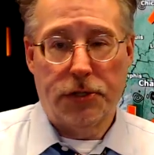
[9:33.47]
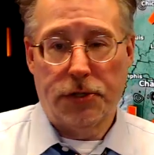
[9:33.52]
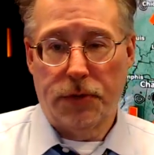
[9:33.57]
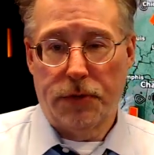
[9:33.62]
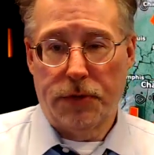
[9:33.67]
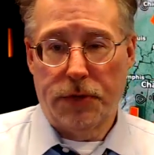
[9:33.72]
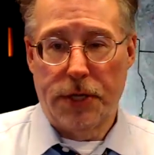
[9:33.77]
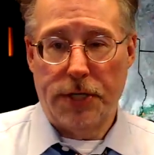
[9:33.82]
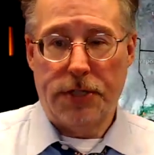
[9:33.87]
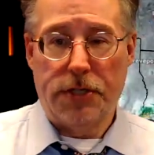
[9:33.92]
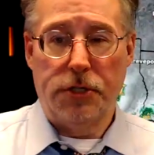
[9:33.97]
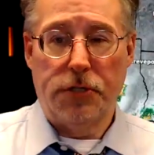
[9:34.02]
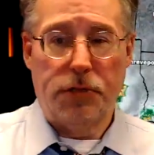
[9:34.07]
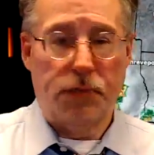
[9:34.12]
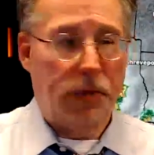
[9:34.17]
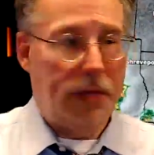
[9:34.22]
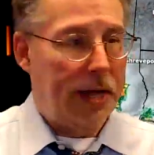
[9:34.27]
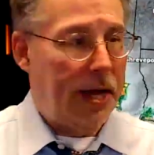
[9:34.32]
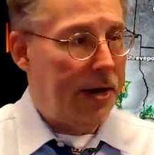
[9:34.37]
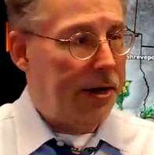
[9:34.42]
This is
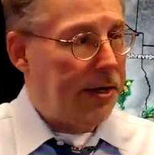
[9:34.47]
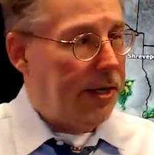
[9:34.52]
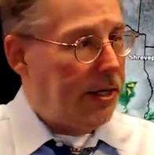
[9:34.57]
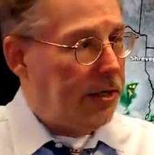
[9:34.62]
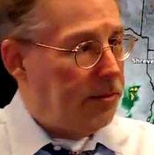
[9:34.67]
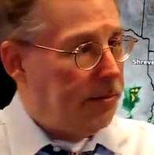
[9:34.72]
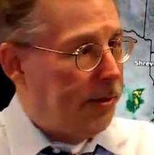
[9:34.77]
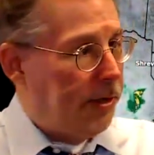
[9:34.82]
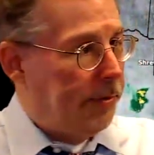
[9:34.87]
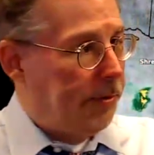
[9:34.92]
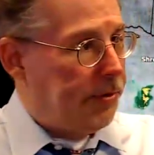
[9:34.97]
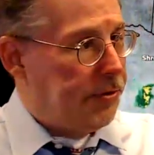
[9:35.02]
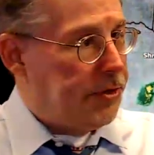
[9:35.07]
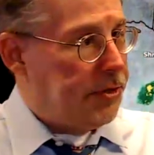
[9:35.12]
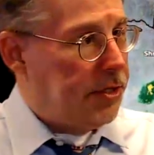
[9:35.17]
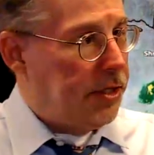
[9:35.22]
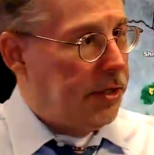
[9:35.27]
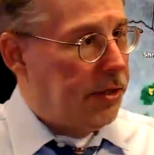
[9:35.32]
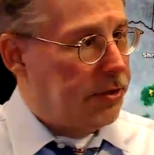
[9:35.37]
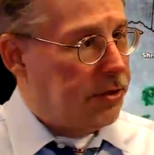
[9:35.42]
kind of neat to be able to
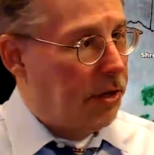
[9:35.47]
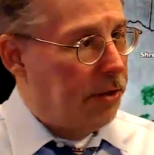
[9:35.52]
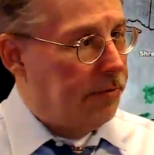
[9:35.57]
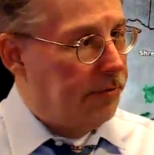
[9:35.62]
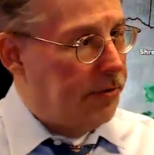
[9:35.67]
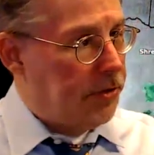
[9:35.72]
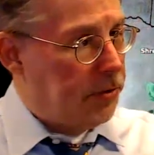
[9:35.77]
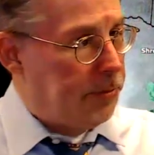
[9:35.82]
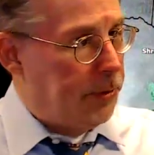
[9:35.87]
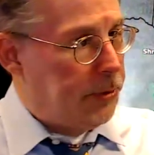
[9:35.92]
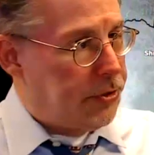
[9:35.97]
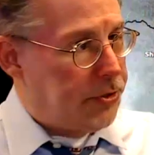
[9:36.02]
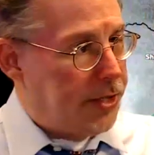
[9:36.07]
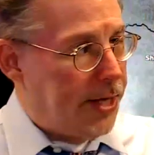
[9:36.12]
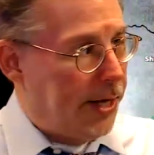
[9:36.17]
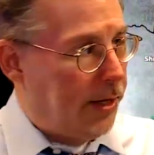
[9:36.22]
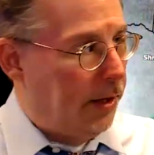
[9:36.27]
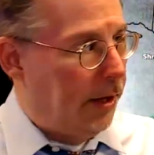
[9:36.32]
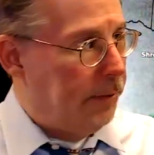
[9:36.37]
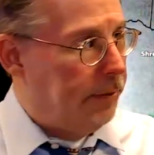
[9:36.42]
see this on the visible
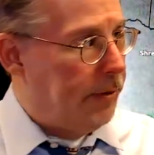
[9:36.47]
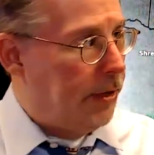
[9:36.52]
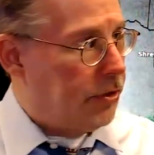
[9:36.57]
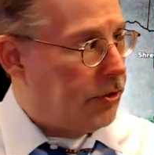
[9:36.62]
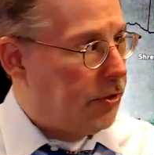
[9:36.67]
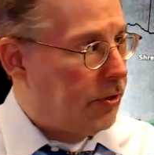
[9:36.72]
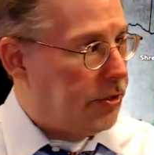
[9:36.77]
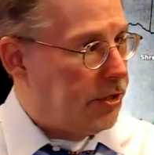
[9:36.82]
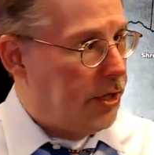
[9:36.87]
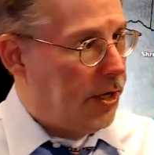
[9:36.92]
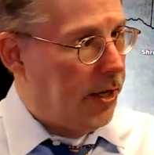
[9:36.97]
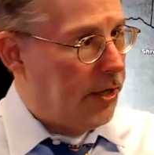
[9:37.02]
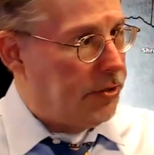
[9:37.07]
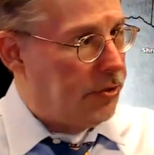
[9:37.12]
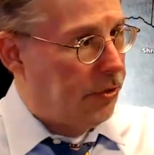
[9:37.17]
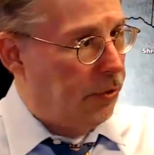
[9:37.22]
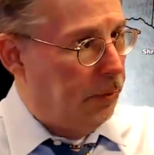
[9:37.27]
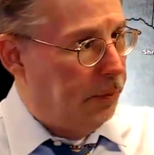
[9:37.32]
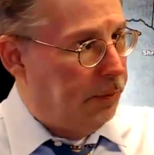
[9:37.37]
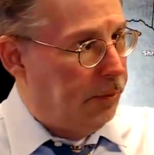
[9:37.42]
satellite picture. It's a nice
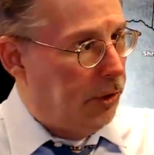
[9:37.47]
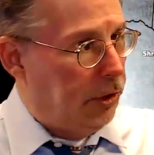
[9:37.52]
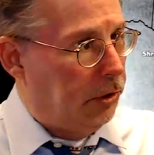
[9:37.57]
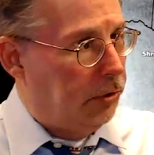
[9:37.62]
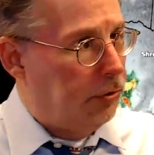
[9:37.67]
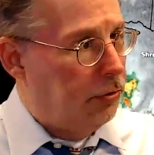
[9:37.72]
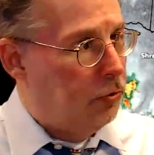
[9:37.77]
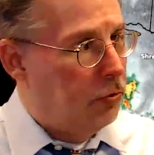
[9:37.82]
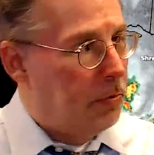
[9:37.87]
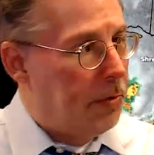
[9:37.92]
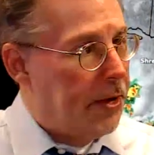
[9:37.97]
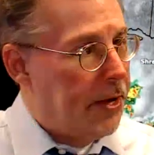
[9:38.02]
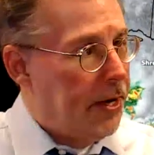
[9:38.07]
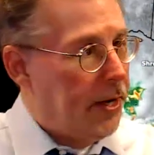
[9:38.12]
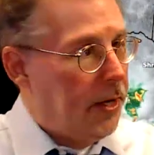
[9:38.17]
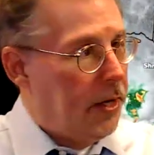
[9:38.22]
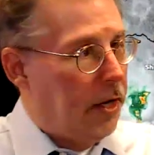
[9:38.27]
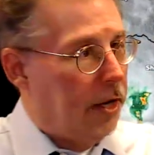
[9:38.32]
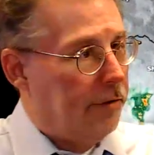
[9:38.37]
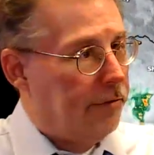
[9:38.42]
little plume
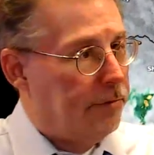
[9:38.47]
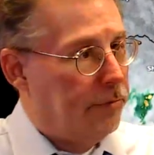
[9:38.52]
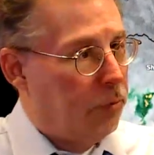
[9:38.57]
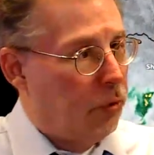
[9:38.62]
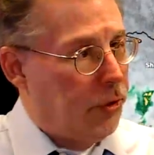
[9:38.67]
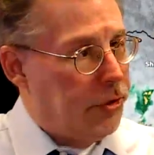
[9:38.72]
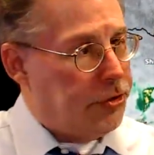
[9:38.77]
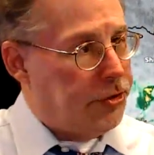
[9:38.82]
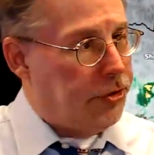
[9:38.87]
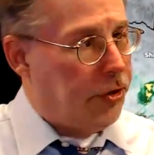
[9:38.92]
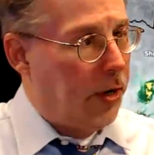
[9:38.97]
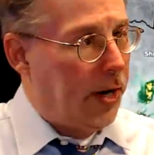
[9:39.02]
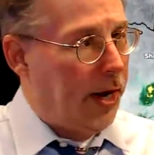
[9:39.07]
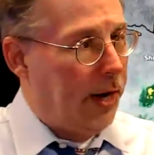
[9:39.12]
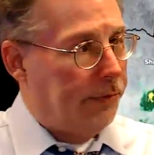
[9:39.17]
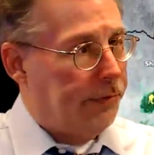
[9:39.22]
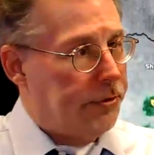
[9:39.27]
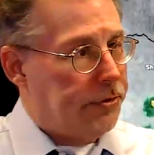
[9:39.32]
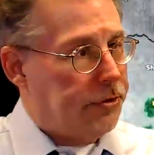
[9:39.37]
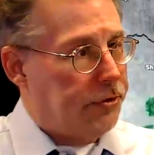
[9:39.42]
of moisture
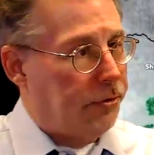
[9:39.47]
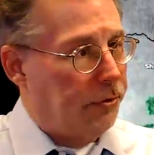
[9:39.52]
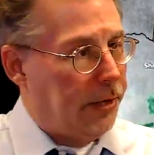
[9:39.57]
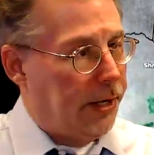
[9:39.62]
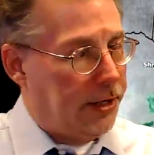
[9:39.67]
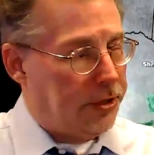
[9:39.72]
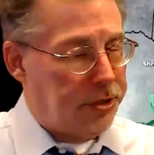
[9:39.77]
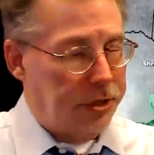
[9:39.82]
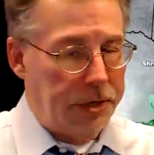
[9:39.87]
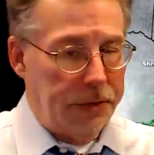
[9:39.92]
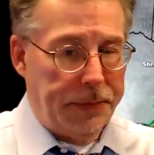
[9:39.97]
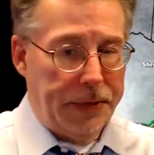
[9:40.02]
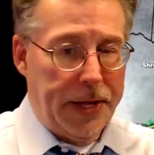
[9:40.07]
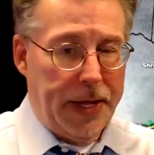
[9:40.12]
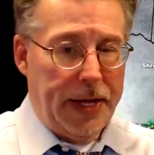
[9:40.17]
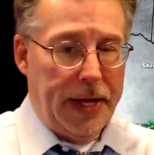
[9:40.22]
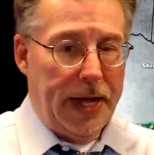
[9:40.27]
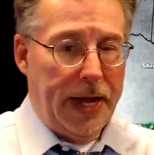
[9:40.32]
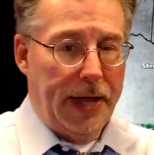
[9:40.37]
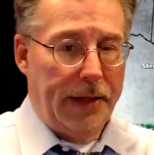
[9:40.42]
out this direction,
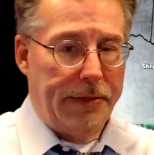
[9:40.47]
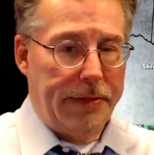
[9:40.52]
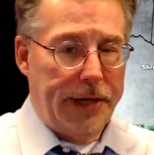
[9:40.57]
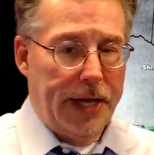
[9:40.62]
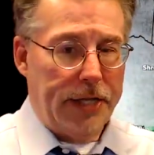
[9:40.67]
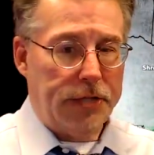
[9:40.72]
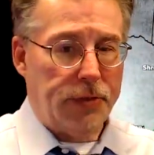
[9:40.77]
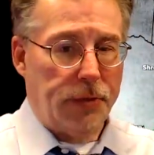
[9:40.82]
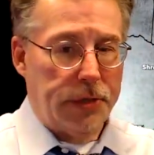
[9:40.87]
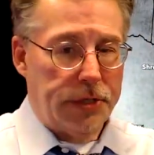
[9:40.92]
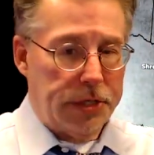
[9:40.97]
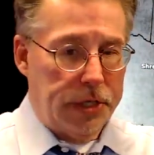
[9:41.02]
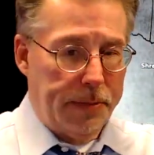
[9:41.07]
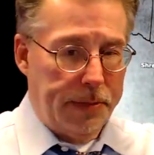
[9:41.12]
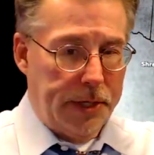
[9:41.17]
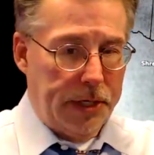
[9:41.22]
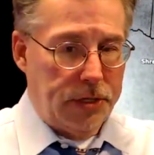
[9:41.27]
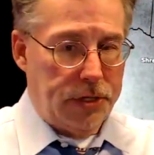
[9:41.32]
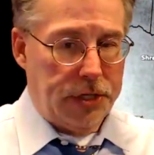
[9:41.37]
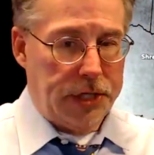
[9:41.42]
and that's where some of
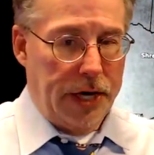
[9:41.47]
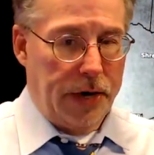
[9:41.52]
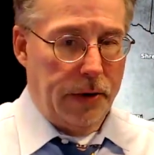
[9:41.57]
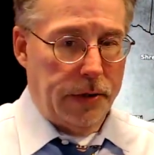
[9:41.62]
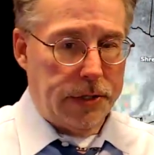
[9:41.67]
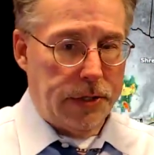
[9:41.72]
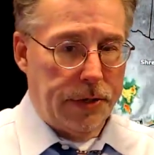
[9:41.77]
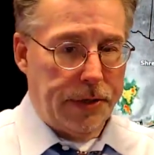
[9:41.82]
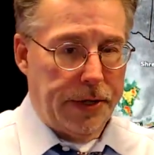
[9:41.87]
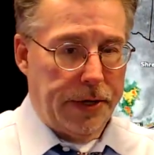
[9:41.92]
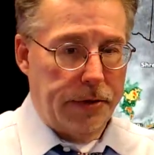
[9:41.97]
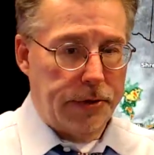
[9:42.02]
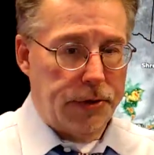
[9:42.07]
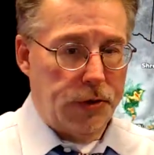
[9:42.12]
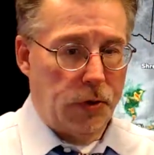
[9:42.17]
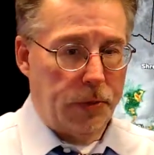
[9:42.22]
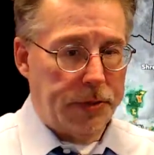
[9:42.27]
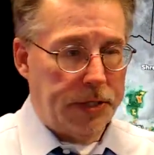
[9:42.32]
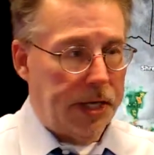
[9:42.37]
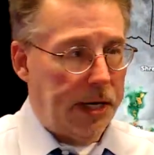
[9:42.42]
these showers and
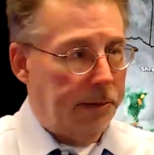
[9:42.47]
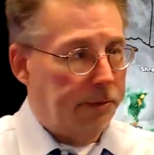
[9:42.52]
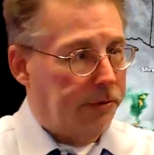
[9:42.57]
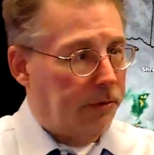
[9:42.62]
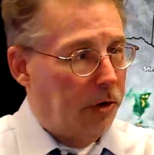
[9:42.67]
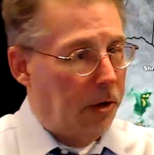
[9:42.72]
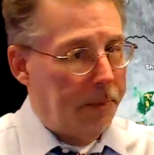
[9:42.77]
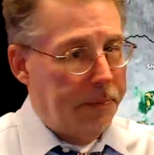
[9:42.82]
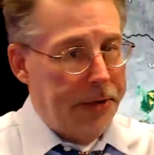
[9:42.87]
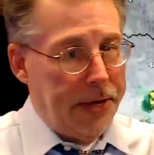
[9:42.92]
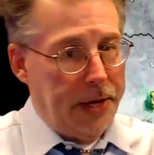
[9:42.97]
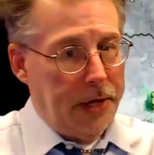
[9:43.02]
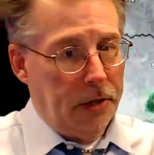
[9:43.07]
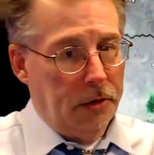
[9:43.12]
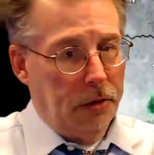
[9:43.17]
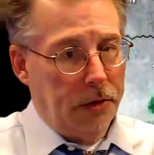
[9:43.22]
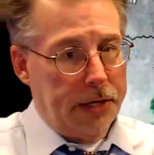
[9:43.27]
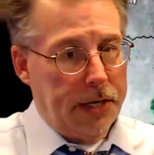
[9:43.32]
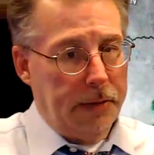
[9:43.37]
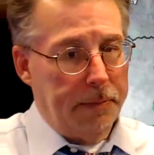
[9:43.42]
thunderstorms came from.
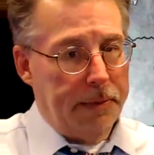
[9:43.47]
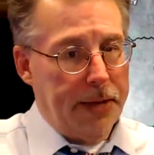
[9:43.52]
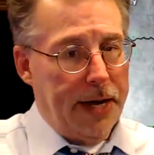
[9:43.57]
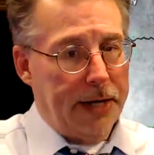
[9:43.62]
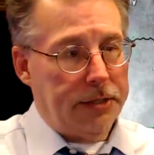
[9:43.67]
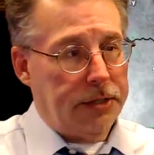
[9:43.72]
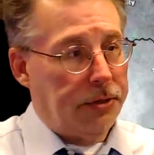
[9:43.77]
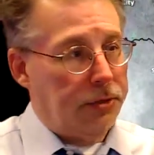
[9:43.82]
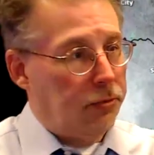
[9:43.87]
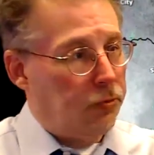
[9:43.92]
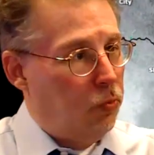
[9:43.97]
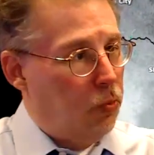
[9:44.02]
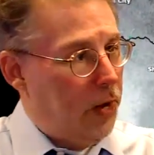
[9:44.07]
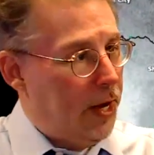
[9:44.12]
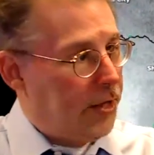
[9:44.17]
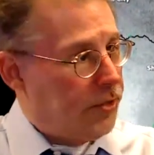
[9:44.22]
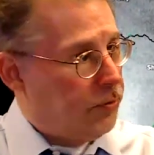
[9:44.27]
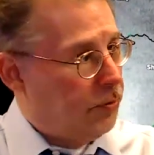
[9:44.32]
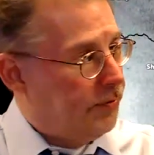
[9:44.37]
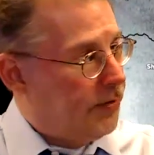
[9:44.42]
Looking back to the
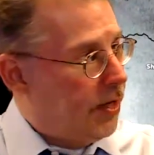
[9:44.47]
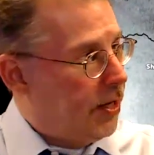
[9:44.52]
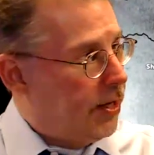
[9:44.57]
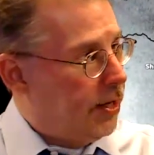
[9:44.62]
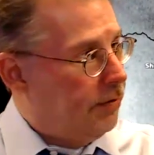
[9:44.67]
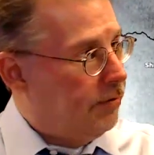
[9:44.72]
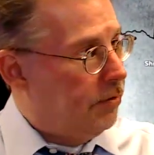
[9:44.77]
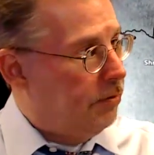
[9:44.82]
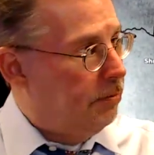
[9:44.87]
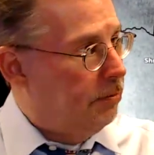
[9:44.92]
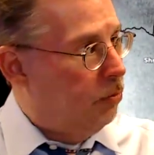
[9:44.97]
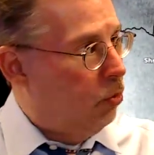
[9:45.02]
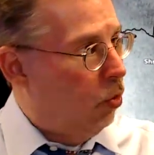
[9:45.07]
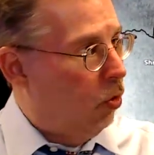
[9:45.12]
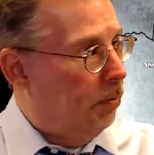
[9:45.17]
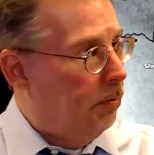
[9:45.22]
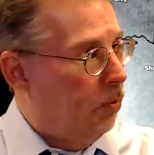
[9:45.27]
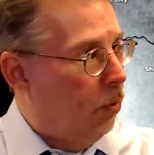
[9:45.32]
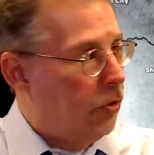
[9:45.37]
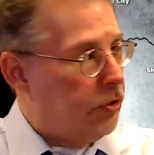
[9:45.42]
west, we've got even more
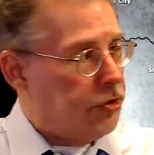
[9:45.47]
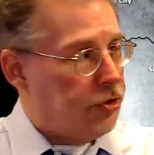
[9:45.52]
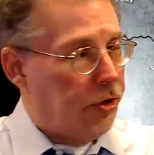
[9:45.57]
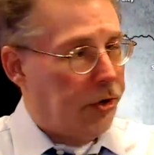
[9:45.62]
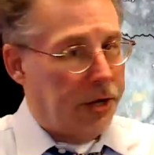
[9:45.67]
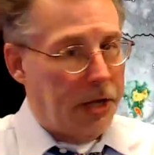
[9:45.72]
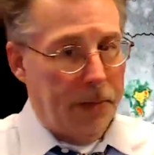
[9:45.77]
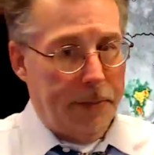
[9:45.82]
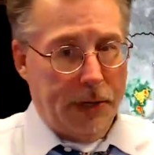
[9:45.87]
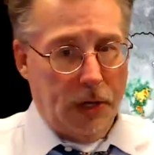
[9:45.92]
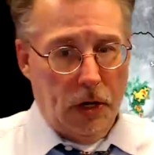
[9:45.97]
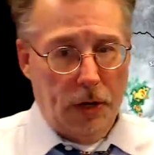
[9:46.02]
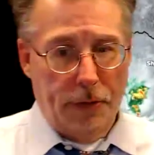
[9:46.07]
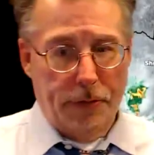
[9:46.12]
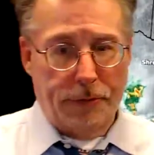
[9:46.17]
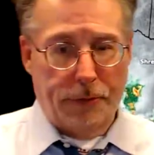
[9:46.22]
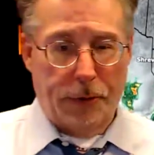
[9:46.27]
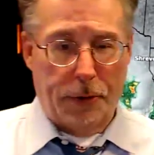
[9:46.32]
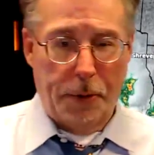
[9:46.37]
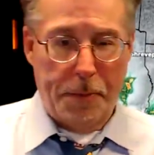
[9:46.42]
moisture coming on
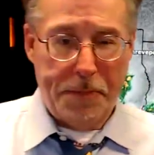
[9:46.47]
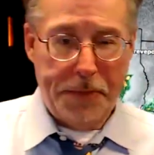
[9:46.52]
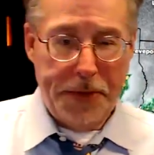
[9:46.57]
through,